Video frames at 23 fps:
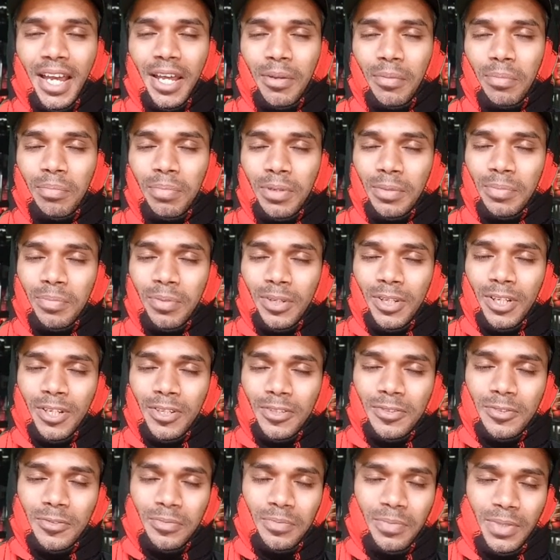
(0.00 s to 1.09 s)
and people
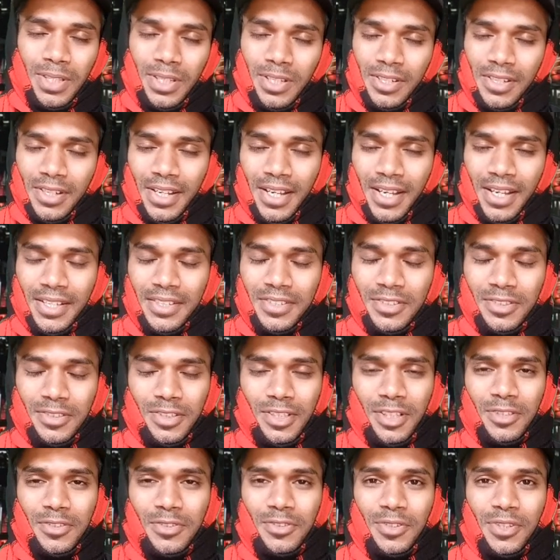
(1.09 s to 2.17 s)
also very nice.
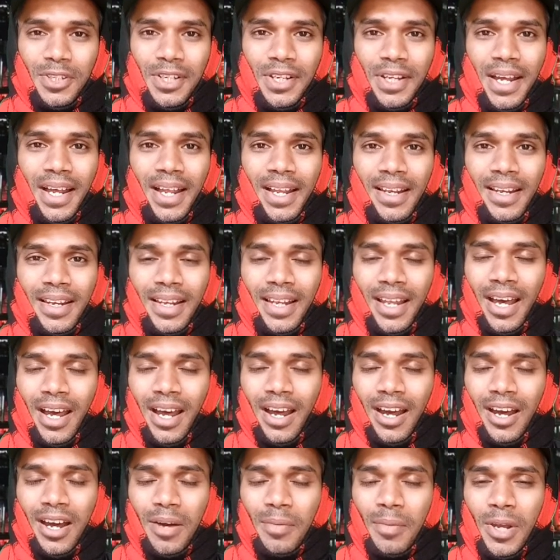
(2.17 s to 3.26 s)
That's why I
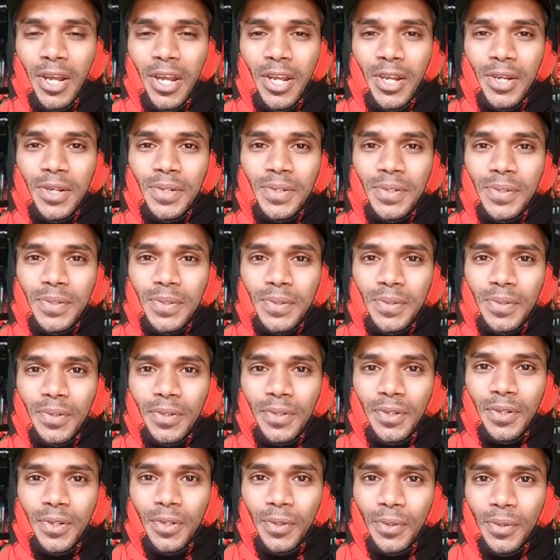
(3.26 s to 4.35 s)
love to
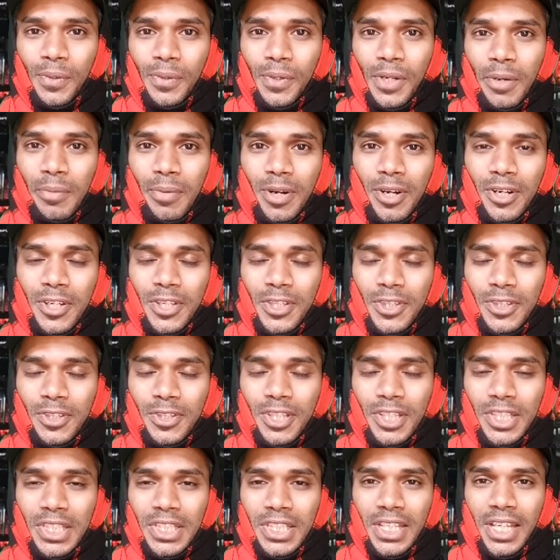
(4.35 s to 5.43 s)
know about
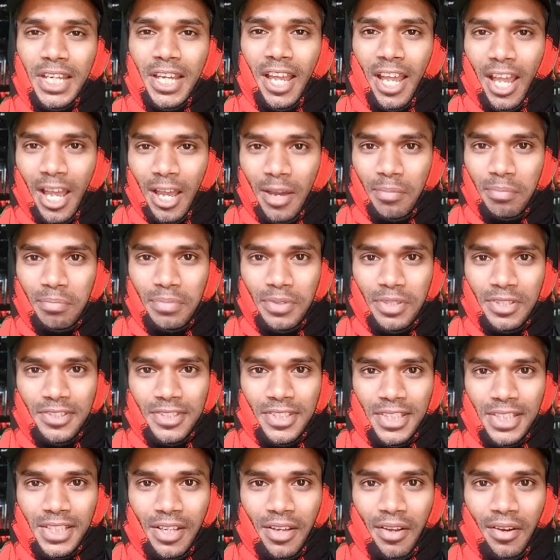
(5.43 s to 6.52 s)
Indonesia every
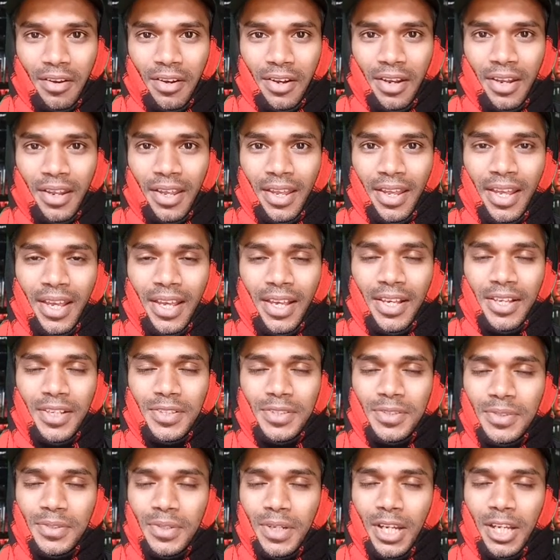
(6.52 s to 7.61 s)
single day.
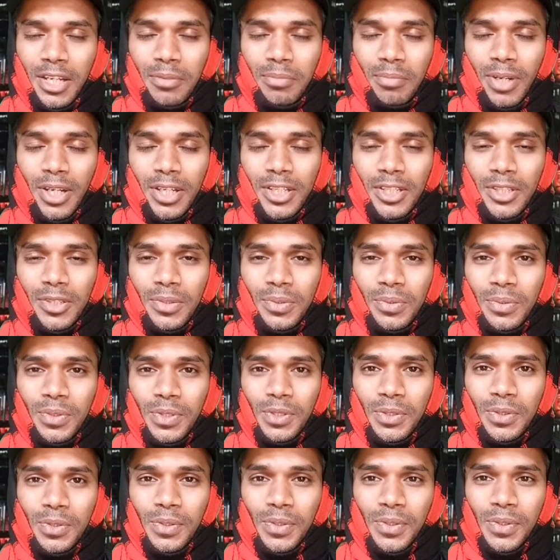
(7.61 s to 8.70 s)
So I invited to
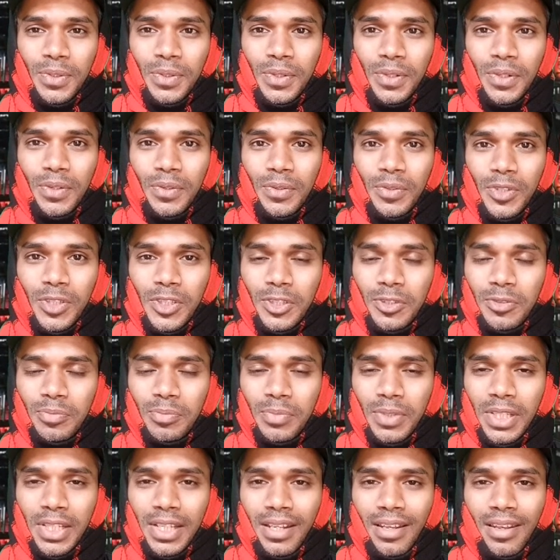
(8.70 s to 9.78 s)
you with
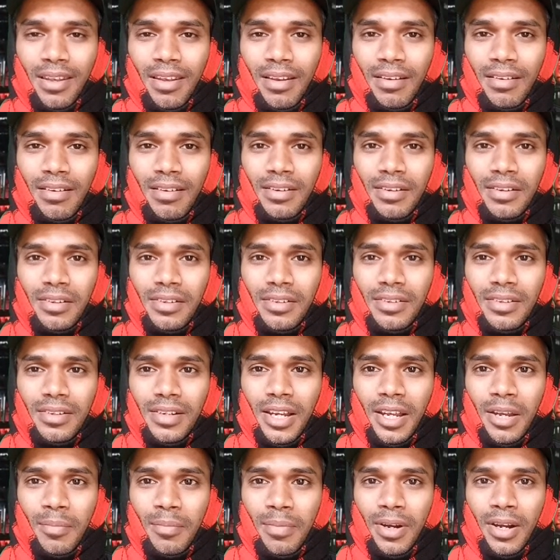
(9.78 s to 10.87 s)
me, learn
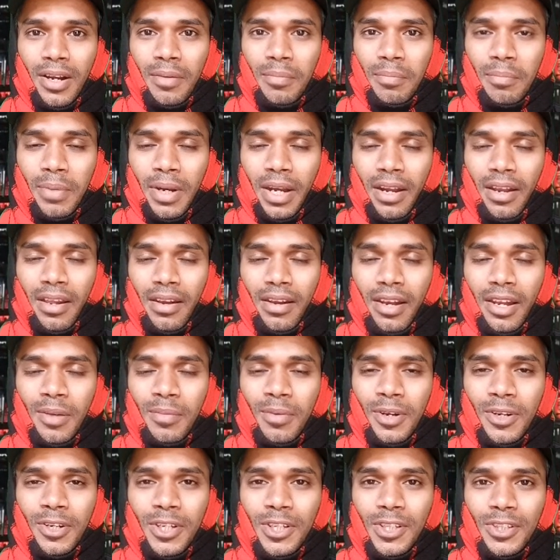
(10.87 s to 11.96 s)
about better
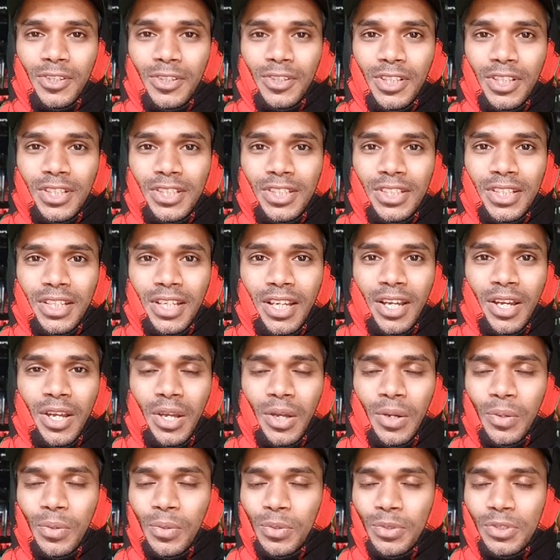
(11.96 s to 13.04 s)
about Indonesia.
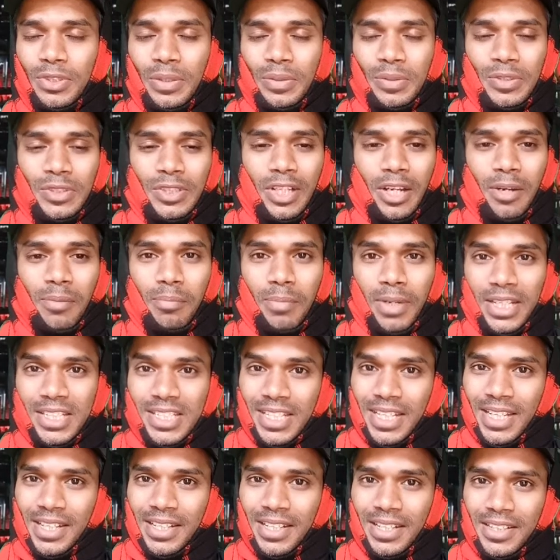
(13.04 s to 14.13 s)
Who subscribe my
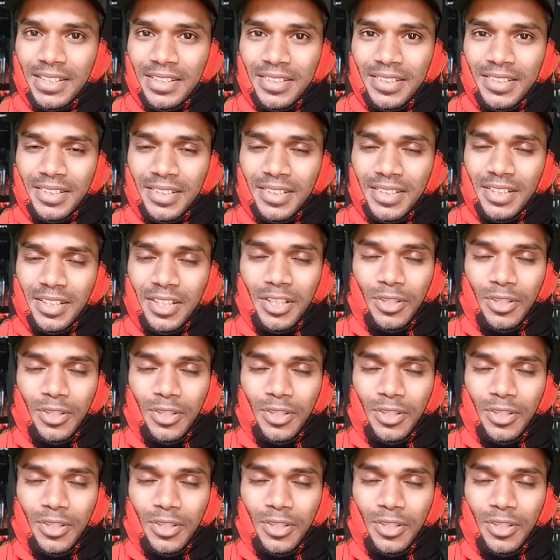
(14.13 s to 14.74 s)
channels?